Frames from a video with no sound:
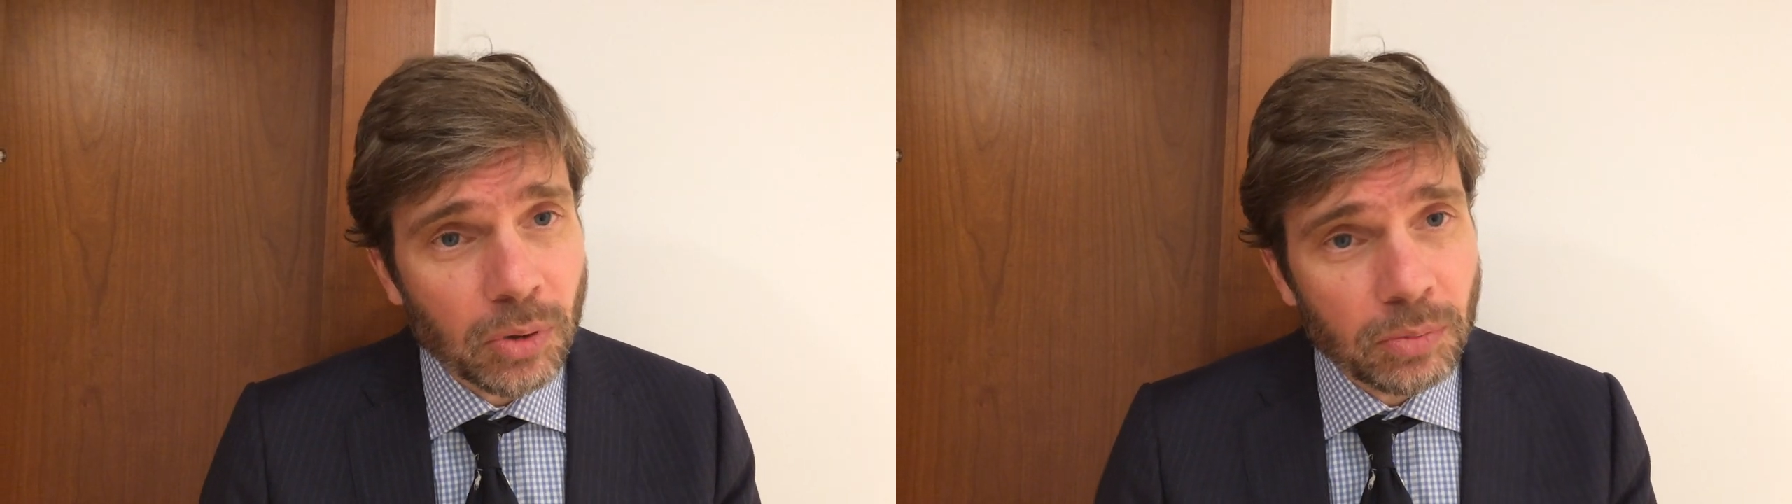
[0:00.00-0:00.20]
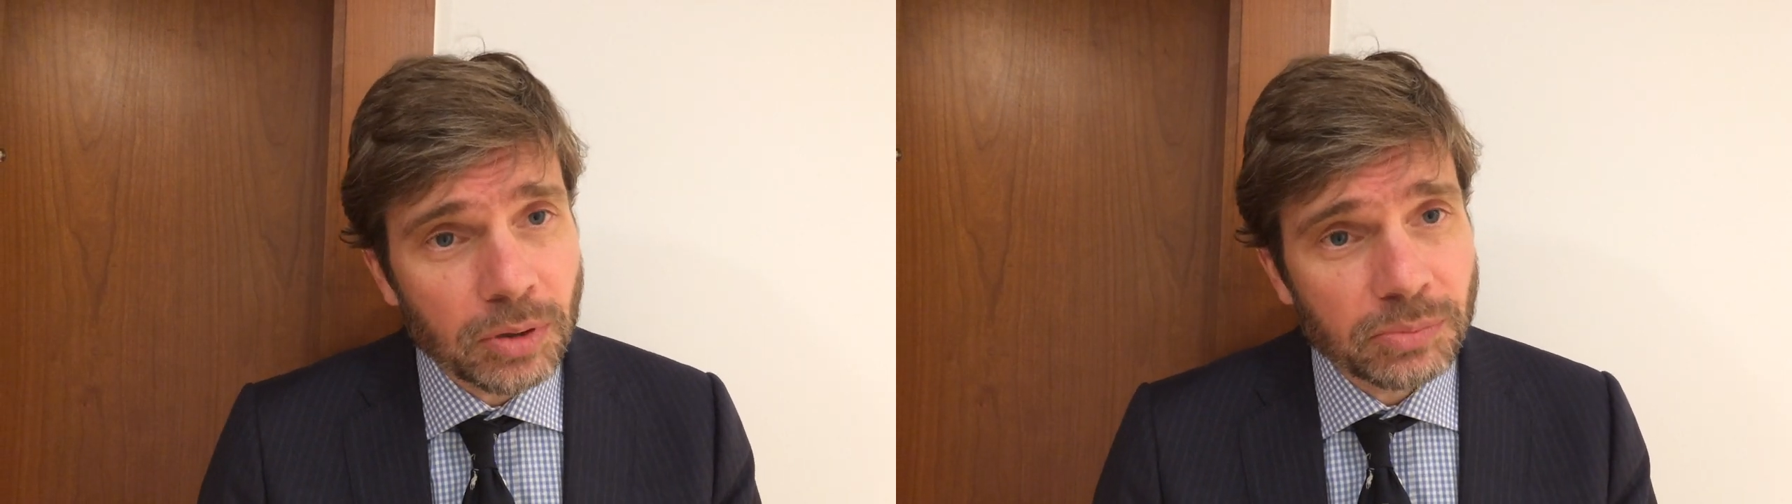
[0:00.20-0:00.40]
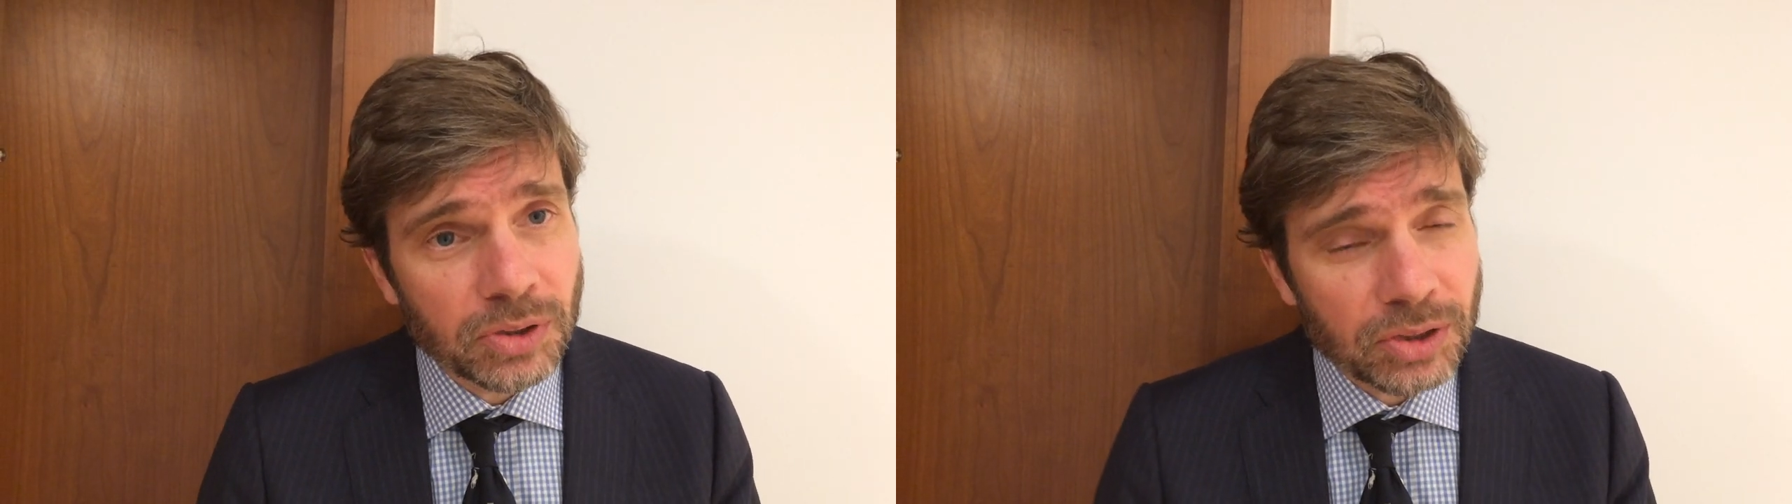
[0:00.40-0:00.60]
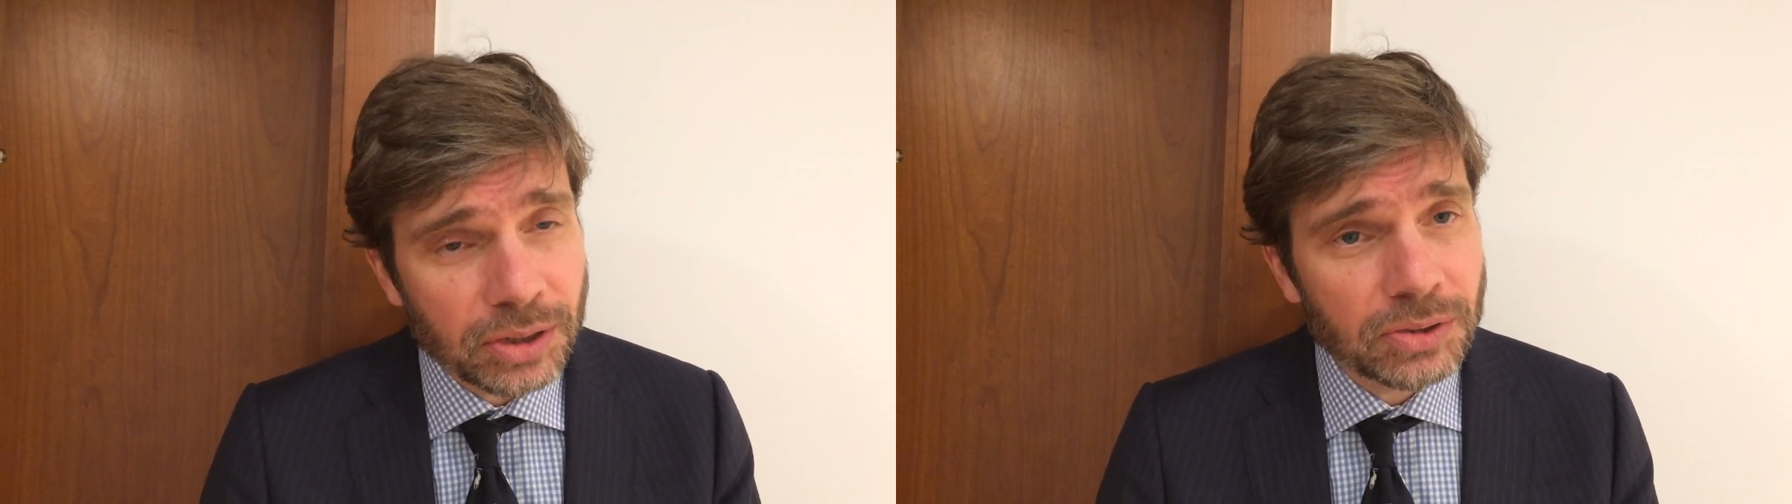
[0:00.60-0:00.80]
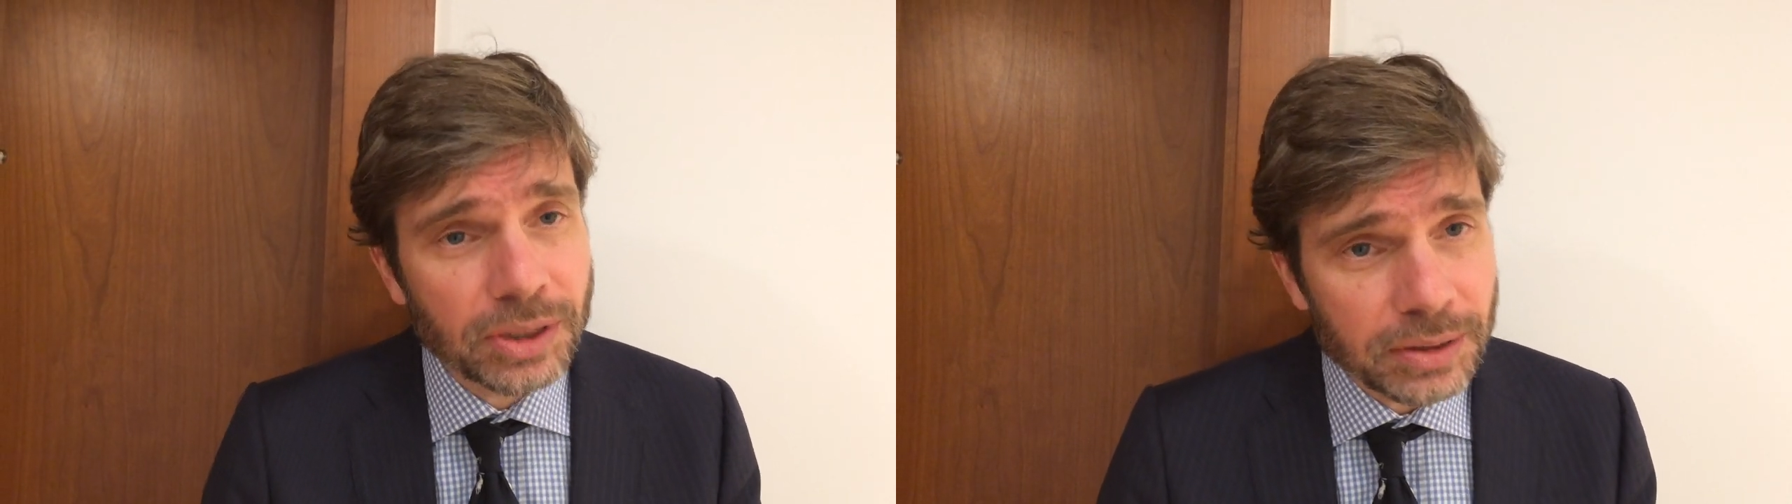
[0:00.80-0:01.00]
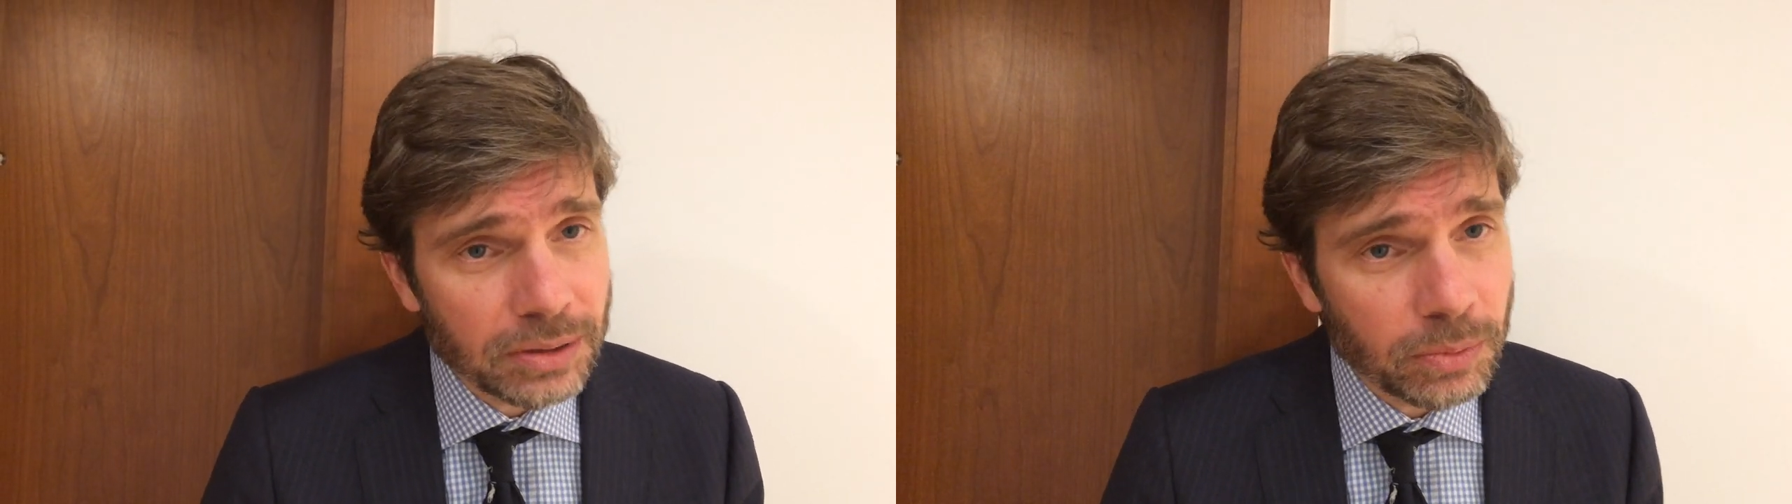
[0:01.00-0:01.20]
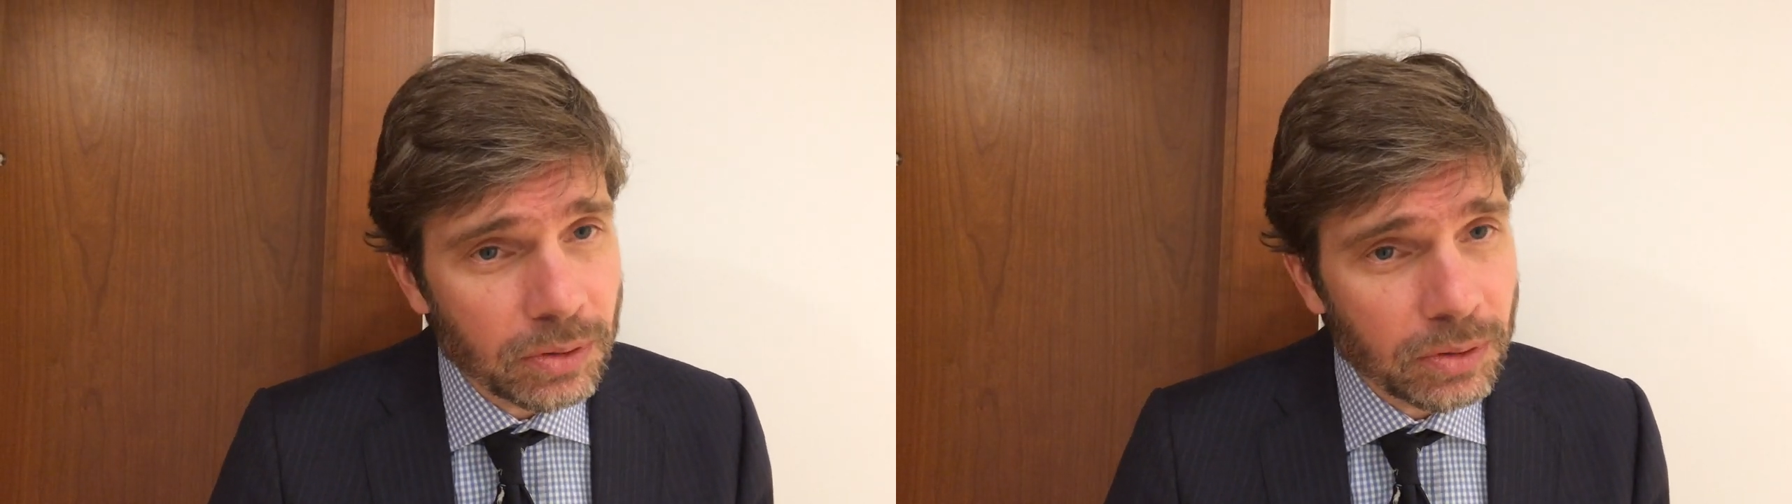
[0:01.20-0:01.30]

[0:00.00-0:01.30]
problems associated